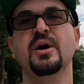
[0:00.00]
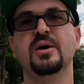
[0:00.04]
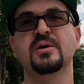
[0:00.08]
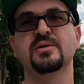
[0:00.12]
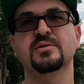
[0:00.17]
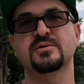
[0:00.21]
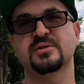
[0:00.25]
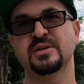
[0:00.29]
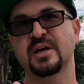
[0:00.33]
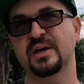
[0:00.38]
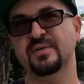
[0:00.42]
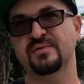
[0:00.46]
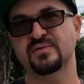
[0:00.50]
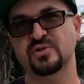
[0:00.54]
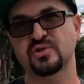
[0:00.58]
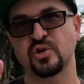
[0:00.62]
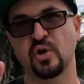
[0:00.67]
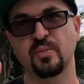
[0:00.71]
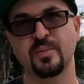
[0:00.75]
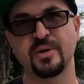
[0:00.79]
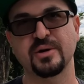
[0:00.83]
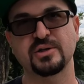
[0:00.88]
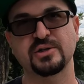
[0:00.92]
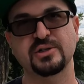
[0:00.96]
Saves
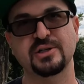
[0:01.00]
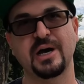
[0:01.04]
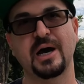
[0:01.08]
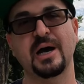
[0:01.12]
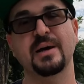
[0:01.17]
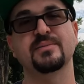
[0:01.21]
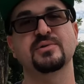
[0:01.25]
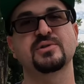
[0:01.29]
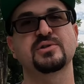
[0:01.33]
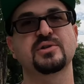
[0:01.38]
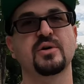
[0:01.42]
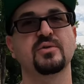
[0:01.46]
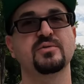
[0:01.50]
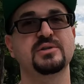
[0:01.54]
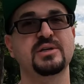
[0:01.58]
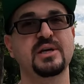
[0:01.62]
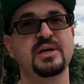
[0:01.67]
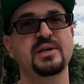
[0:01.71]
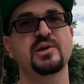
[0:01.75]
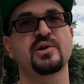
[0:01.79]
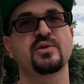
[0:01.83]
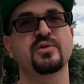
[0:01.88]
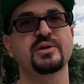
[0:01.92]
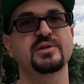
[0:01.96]
so much time. So
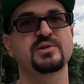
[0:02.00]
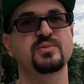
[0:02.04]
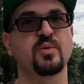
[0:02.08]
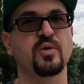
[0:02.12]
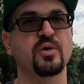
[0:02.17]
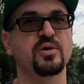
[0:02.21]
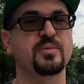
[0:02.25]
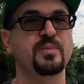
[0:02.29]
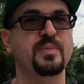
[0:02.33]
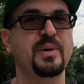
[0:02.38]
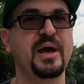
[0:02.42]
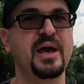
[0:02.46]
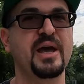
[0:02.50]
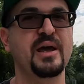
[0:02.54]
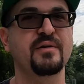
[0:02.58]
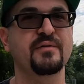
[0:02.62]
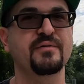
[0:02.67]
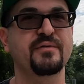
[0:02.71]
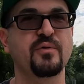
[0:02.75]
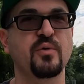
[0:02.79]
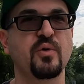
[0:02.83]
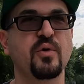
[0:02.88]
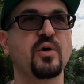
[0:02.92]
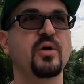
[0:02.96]
Tinder is worth paying
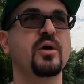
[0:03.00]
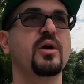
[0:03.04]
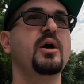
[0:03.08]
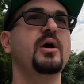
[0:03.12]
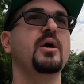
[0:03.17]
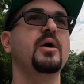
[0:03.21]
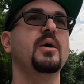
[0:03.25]
for.